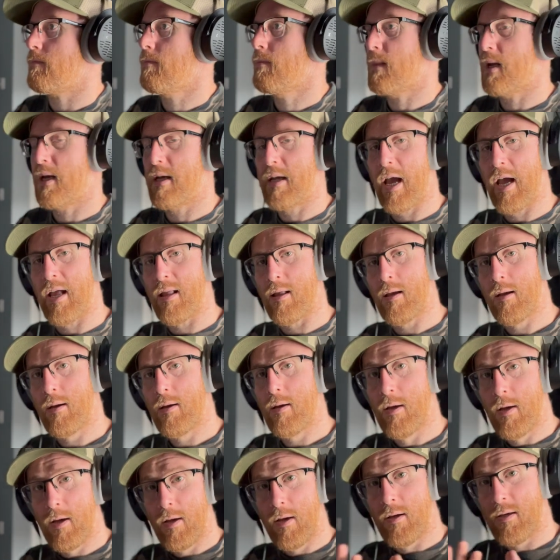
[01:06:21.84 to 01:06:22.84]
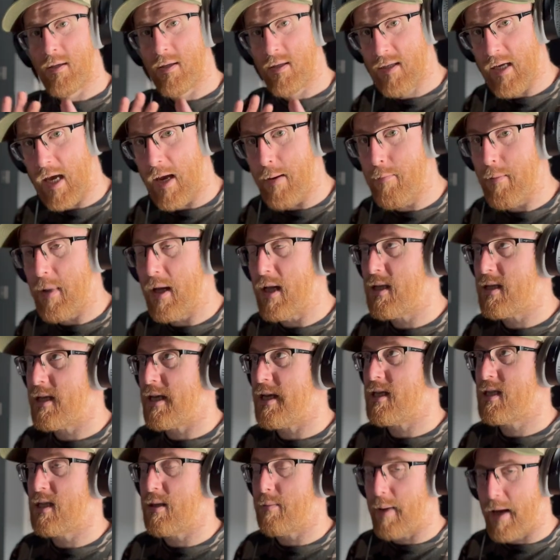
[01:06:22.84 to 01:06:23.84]
Again, same melody
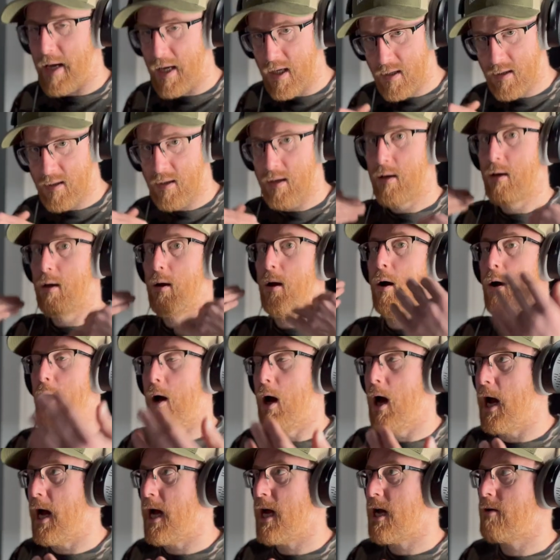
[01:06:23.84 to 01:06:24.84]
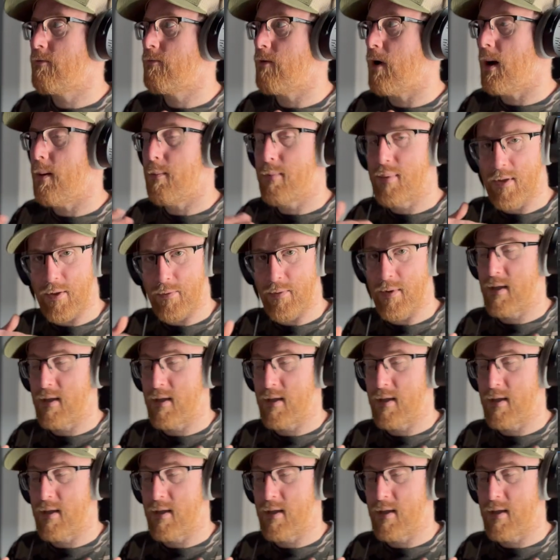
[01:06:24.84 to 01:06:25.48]
as the bass, higher up, so it's